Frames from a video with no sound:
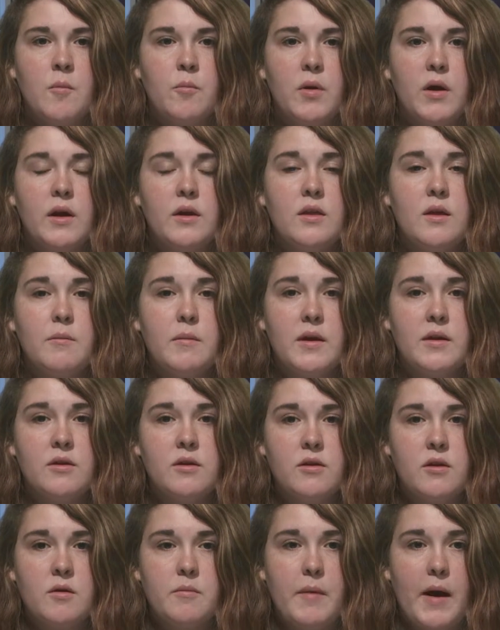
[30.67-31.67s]
bringing them
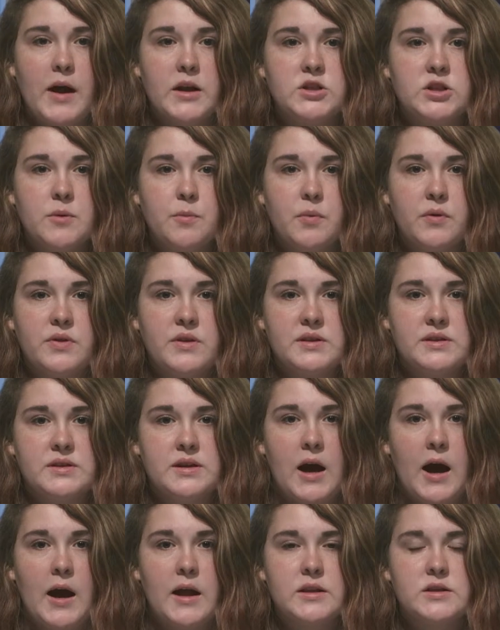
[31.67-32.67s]
into their matchup with the
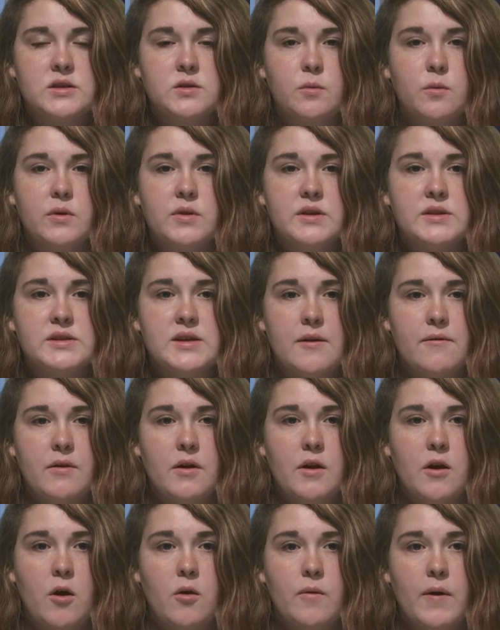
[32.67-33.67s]
Scots with a
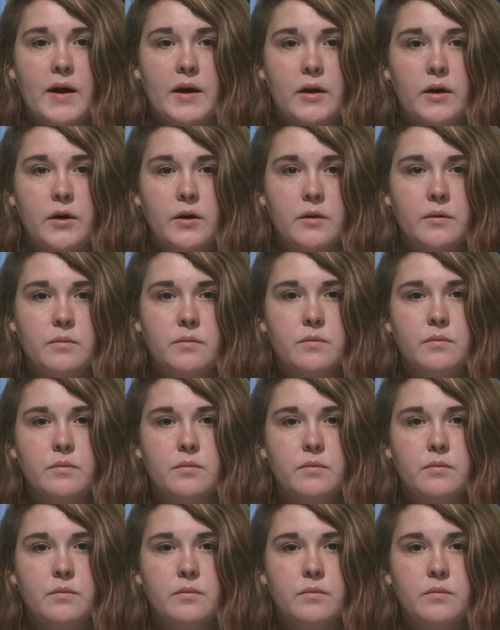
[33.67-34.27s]
7-0 record.